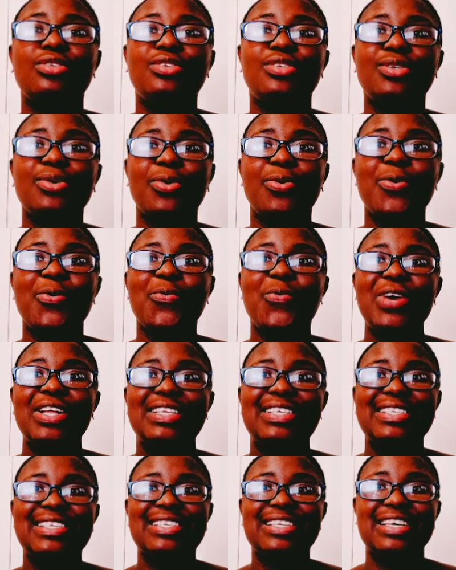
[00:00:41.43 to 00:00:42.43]
So
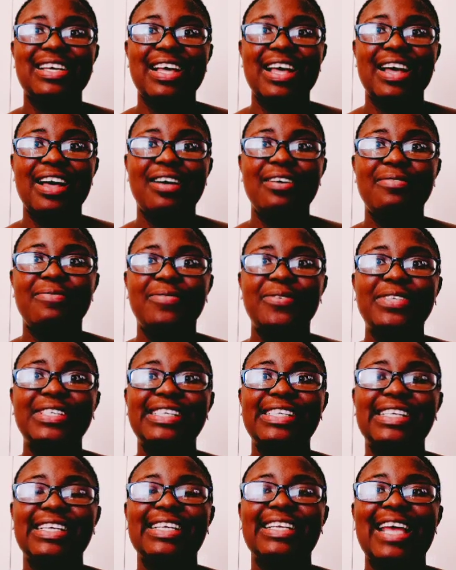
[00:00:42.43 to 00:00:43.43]
what is
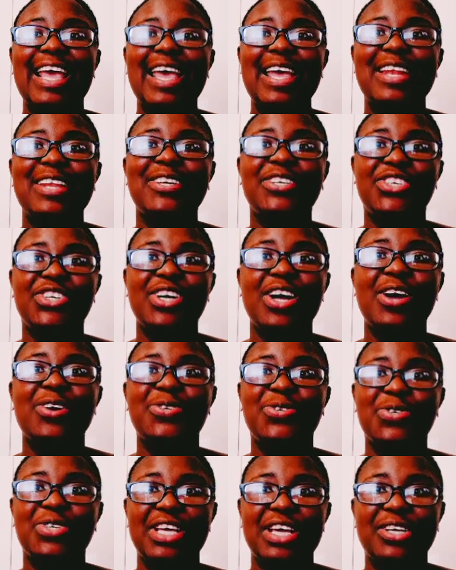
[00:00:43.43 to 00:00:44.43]
scaffolding in early
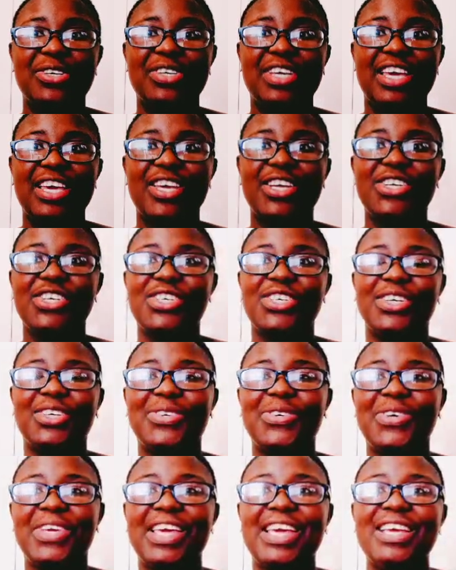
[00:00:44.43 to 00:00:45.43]
childhood education?
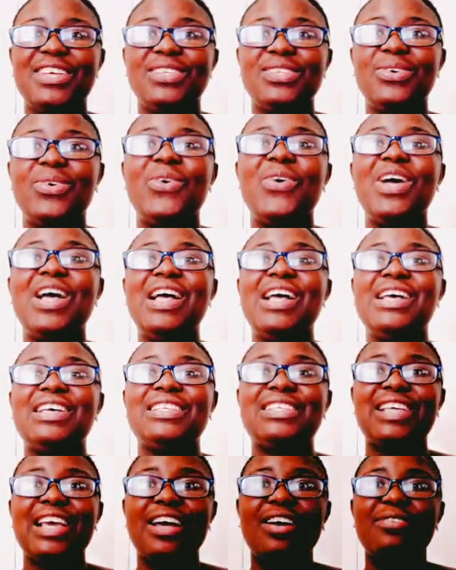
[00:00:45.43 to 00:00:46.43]
Okay, so
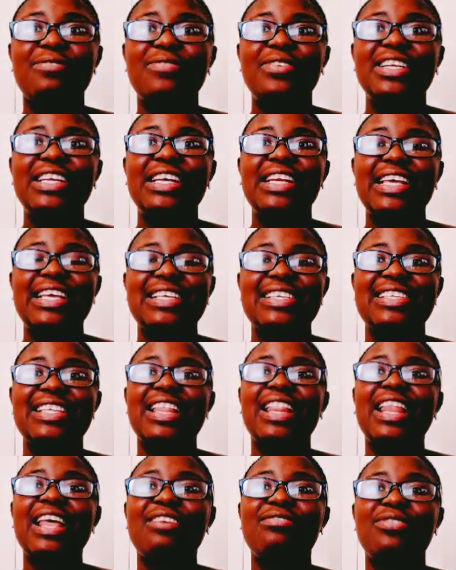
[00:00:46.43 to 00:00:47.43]
scaffolding is
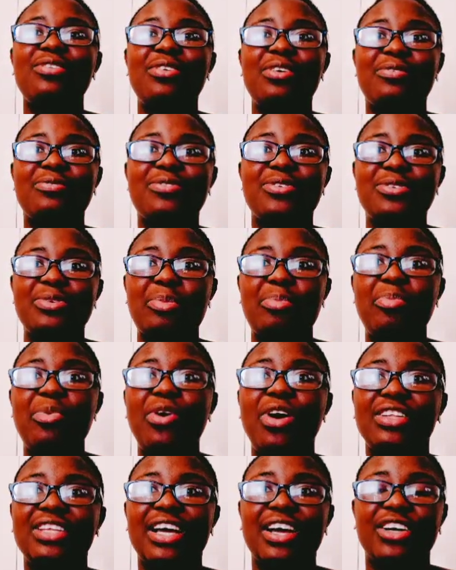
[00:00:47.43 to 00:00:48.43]
the level of
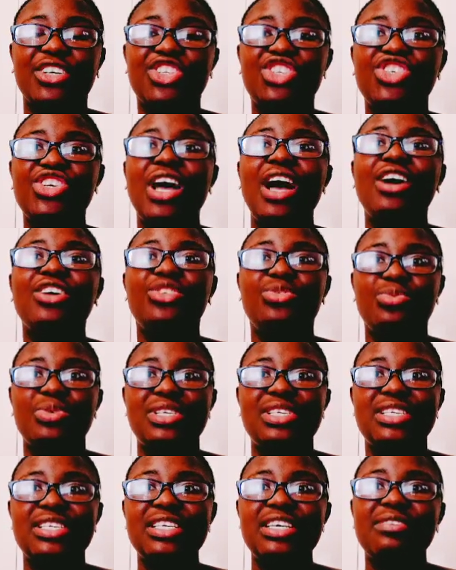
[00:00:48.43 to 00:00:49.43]
support a child
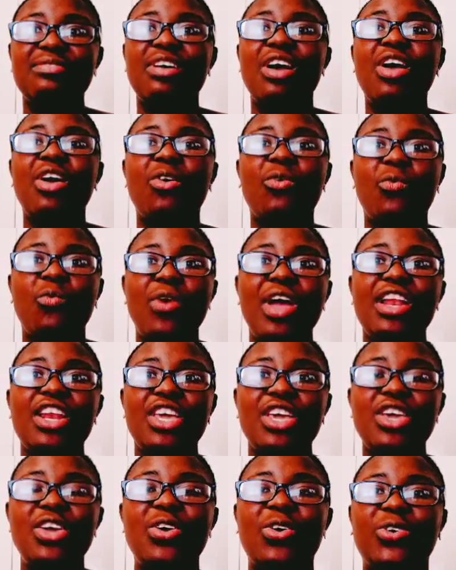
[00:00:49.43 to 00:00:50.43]
receives
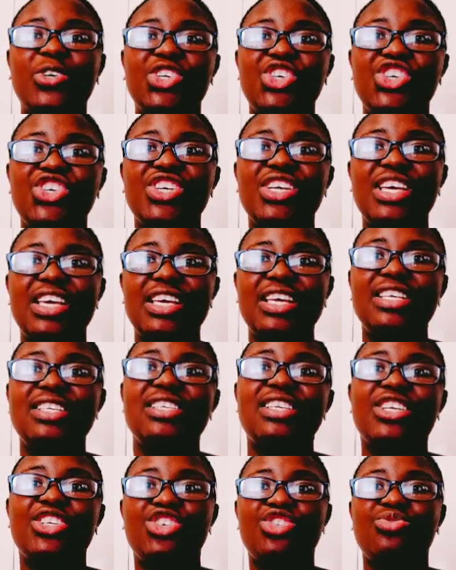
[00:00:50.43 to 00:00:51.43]
when he or she
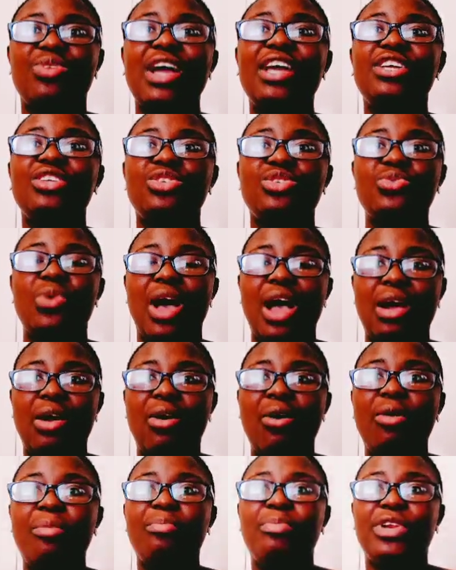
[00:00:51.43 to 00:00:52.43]
is trying to
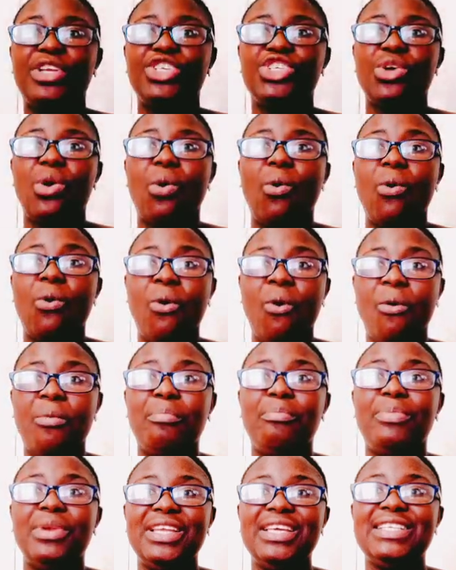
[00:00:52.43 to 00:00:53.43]
accomplish or
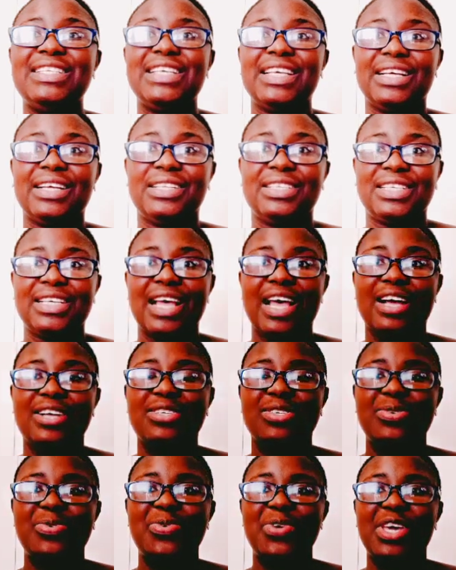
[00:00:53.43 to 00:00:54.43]
complete a
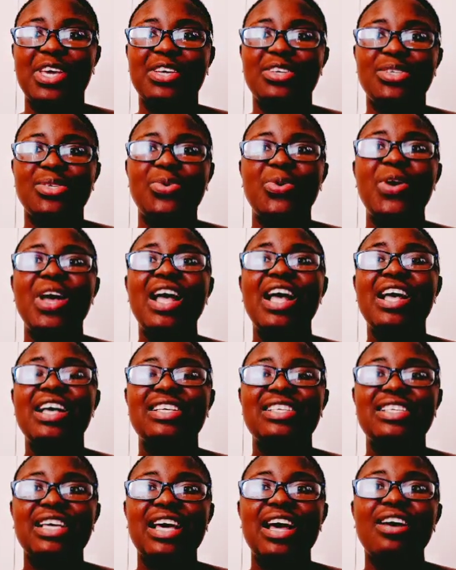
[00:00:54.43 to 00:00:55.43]
task. Okay, so
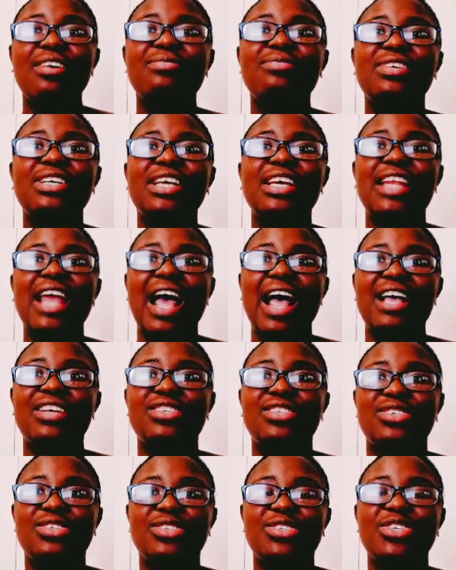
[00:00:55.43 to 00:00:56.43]
scaffolding
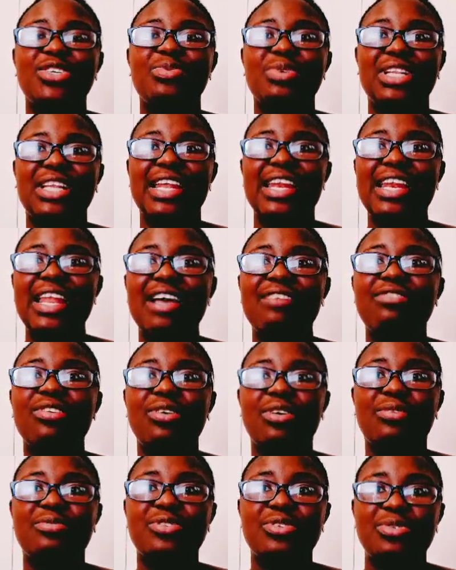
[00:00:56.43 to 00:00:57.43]
has to do with the
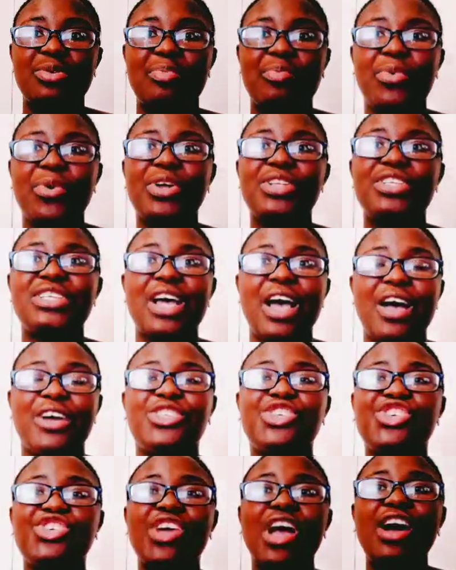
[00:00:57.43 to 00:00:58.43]
level of support
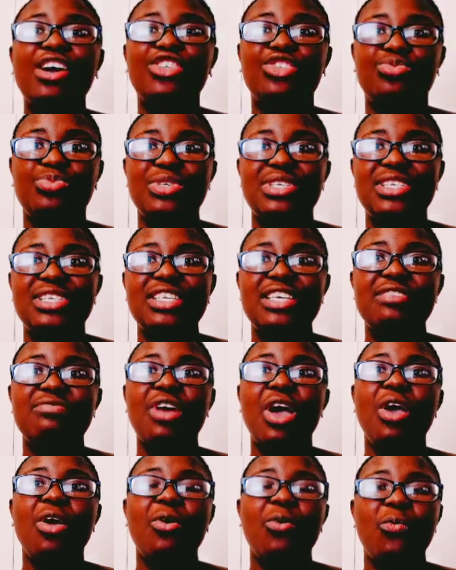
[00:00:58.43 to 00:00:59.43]
a child
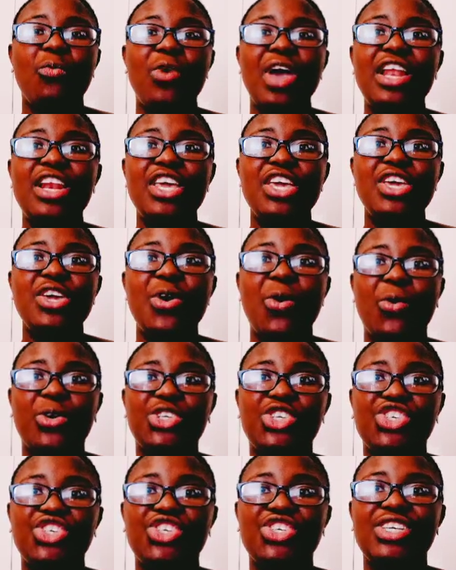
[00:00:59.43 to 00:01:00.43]
receives when he
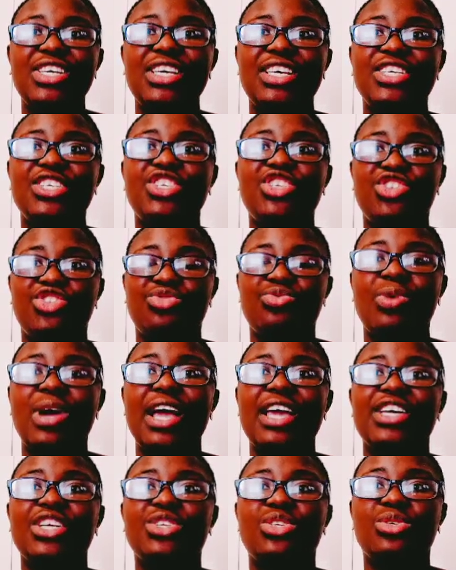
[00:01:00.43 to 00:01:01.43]
or she is
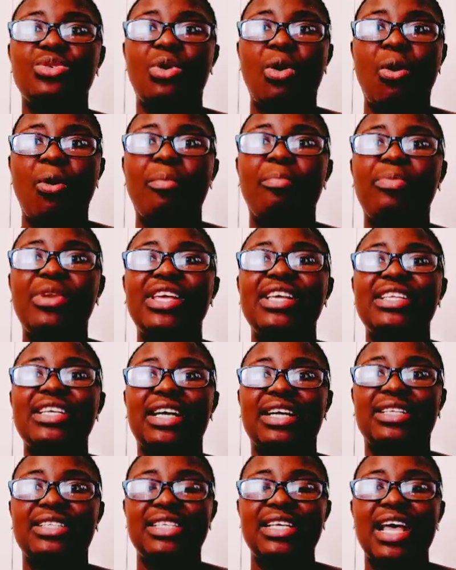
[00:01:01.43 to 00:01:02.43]
trying to complete
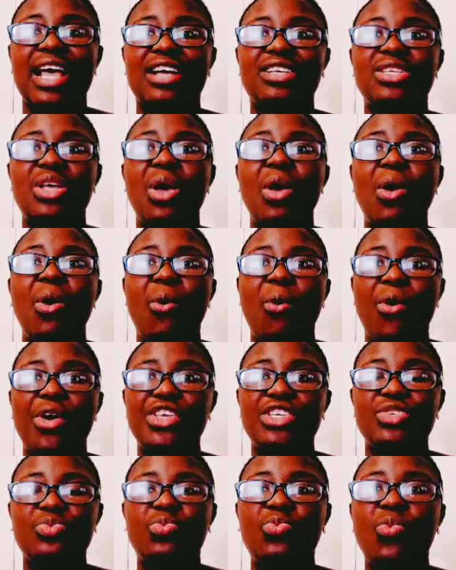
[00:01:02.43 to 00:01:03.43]
a task or
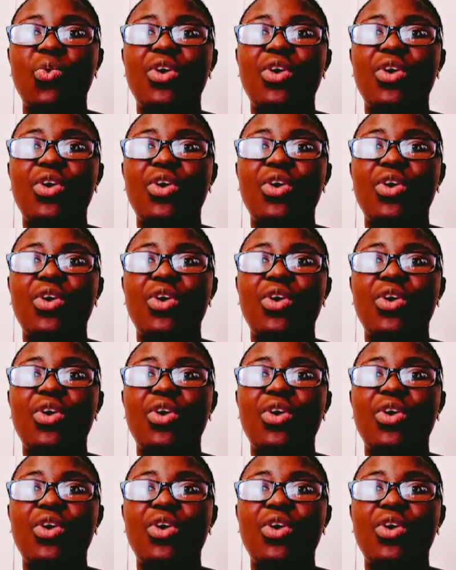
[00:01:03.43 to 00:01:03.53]
is